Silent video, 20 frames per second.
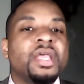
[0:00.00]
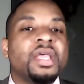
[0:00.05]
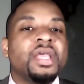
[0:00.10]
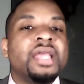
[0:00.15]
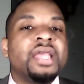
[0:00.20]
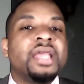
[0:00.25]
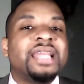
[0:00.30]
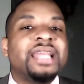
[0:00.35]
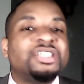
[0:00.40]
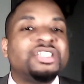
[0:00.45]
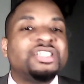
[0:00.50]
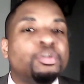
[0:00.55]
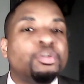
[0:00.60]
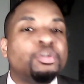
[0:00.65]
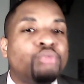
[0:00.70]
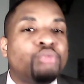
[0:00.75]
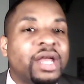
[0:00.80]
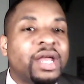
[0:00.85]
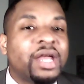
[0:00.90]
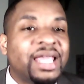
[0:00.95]
That's your
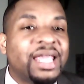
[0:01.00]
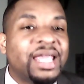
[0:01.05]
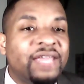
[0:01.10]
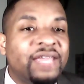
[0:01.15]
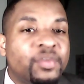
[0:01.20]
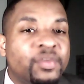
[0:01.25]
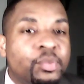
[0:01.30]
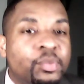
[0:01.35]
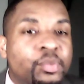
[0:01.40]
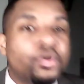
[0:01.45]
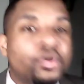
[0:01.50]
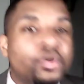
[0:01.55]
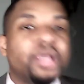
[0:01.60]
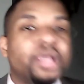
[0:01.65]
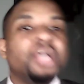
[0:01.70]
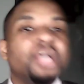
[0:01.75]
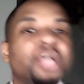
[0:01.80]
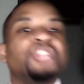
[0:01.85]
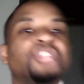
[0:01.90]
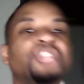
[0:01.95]
break-even point.
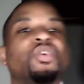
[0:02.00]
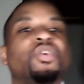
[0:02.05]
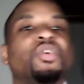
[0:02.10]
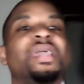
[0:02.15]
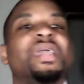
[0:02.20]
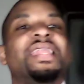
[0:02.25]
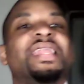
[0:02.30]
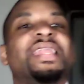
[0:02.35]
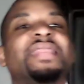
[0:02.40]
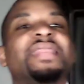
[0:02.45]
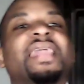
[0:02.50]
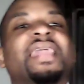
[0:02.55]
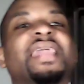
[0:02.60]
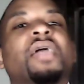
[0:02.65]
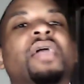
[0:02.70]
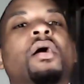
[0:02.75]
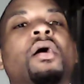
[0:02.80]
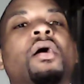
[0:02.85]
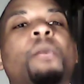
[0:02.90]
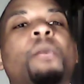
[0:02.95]
So anything
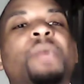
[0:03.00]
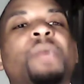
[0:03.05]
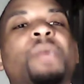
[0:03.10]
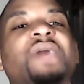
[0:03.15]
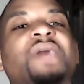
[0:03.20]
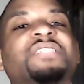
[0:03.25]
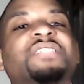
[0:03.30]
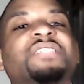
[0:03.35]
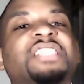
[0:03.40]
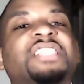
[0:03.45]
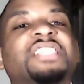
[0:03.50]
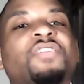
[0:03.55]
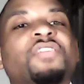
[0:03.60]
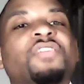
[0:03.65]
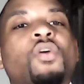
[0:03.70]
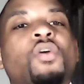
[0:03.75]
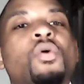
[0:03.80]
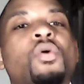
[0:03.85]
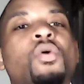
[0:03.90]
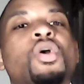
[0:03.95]
above
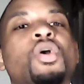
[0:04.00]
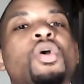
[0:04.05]
zero,